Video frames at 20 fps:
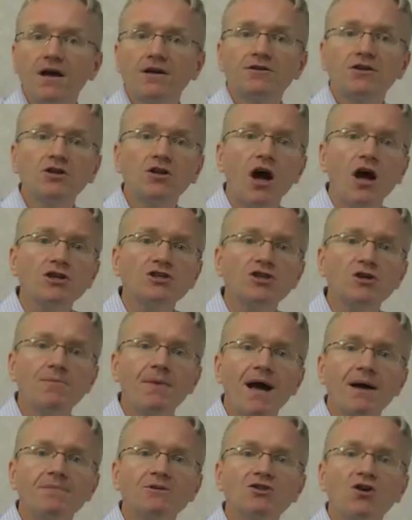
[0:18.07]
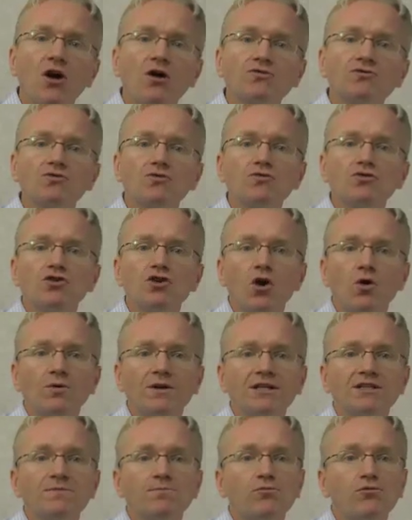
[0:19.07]
Denosumab is also known
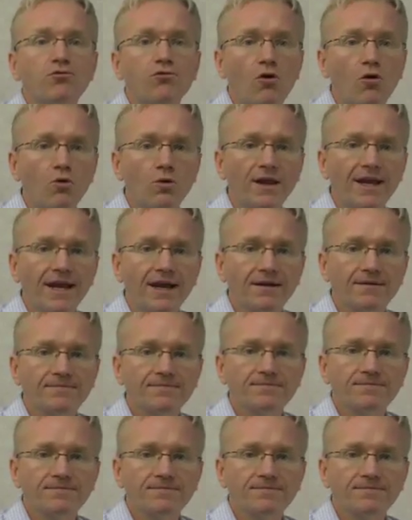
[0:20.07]
as Prolia.